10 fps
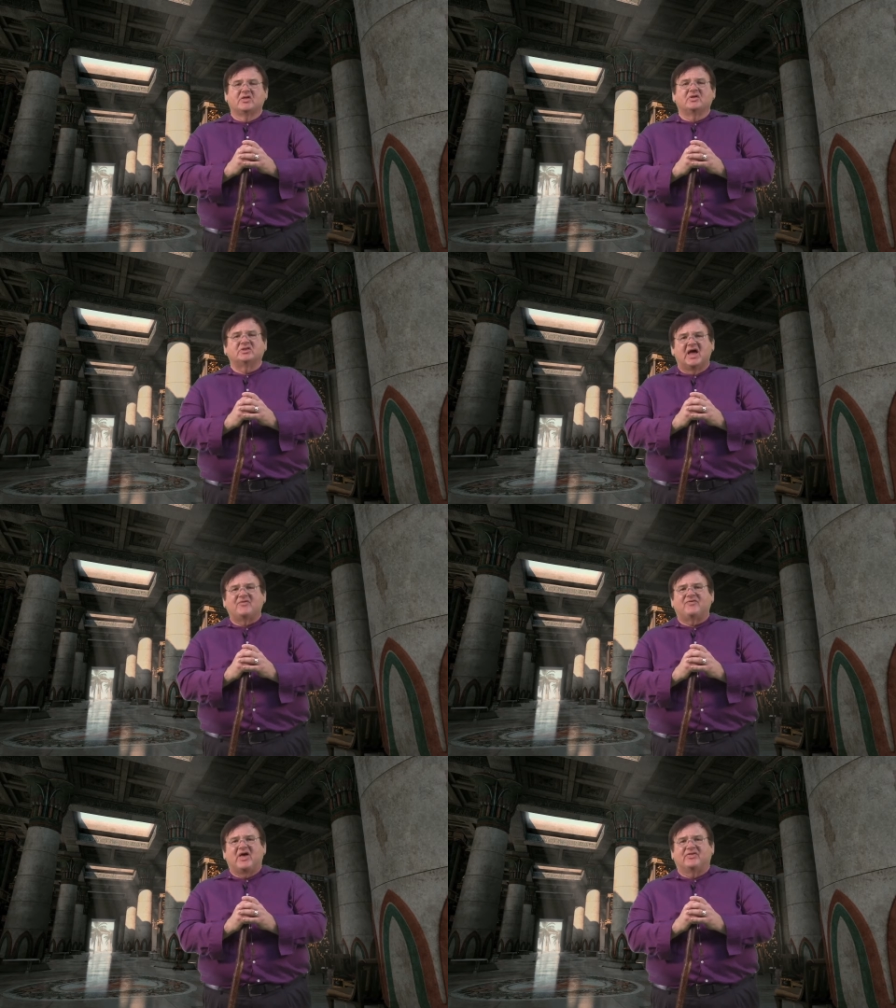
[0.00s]
the
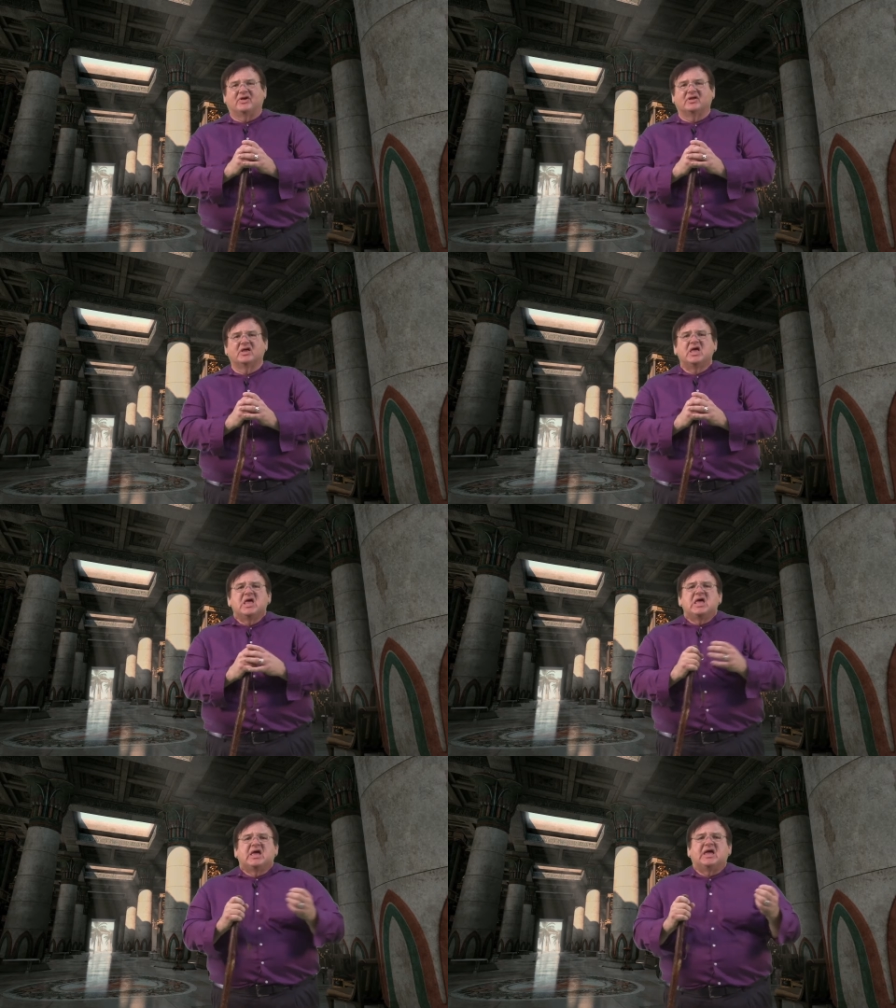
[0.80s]
life ethic.
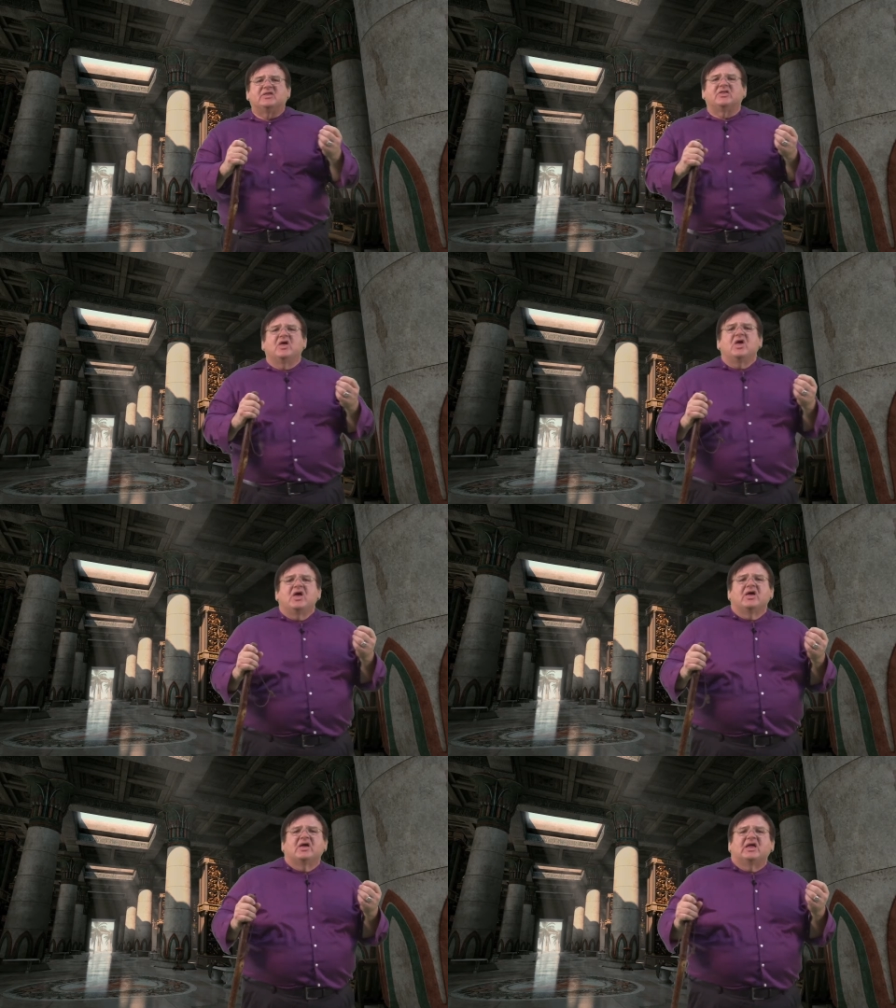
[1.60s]
In,
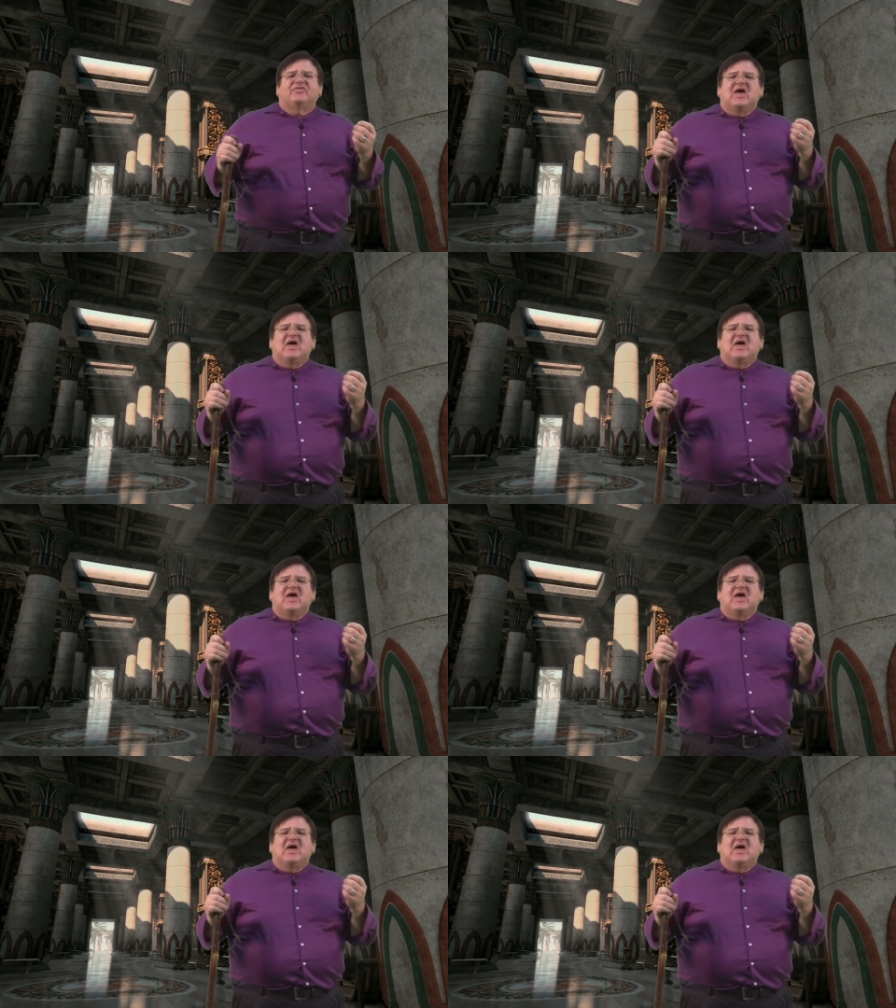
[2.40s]
it